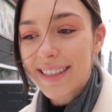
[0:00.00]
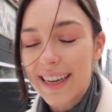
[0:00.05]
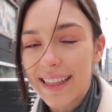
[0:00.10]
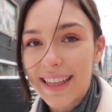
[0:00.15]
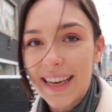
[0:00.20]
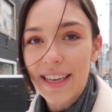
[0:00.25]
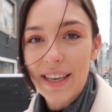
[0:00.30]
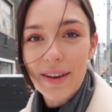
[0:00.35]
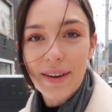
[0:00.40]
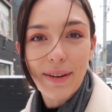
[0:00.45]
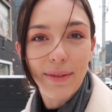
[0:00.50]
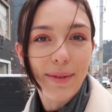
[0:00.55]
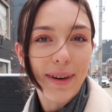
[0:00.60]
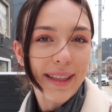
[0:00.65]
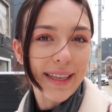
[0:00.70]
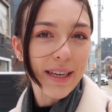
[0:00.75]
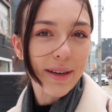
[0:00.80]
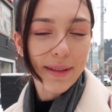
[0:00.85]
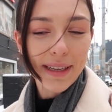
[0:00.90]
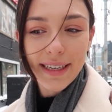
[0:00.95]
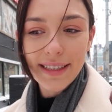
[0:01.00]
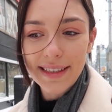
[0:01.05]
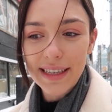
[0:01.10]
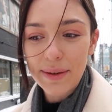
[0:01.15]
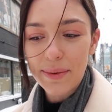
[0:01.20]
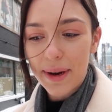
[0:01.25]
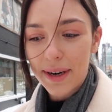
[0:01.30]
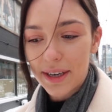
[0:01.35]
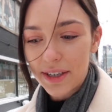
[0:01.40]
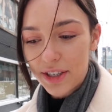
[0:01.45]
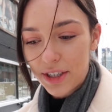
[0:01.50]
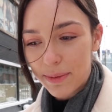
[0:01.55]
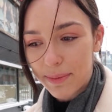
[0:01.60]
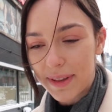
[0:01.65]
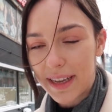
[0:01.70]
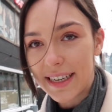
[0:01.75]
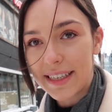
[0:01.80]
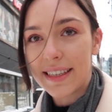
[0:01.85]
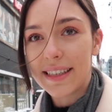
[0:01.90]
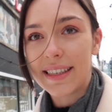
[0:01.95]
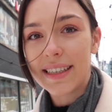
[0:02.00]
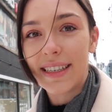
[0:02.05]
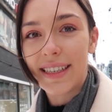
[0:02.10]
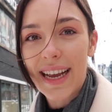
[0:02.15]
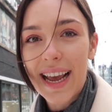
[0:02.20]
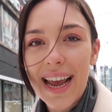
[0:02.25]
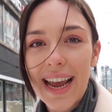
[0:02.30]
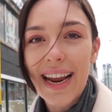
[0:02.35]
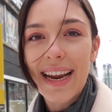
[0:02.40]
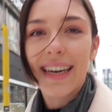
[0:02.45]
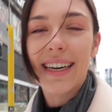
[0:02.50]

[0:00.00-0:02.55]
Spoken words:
and like you can really only see 1 or 2 places a day,